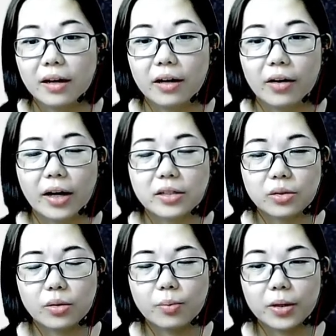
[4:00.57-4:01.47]
Alright,
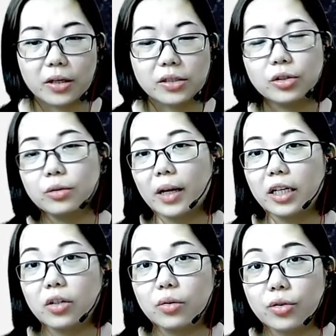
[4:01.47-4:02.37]
so because too
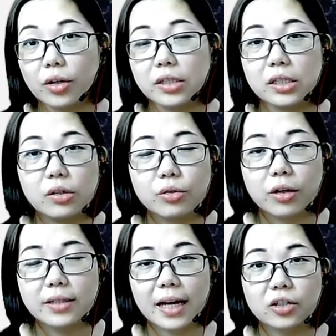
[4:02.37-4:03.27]
many neutrons, the
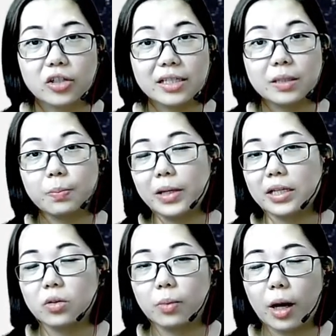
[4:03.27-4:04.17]
neutrons actually
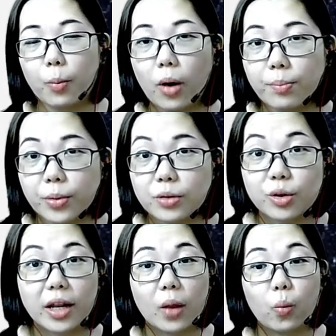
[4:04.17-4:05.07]
split to become one
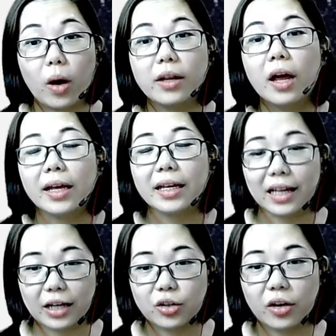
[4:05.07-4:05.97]
proton and one
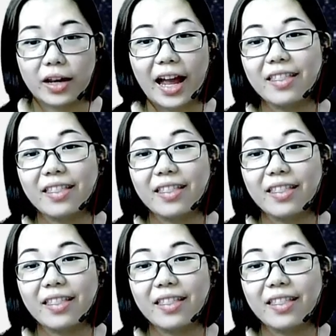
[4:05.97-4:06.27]
electron,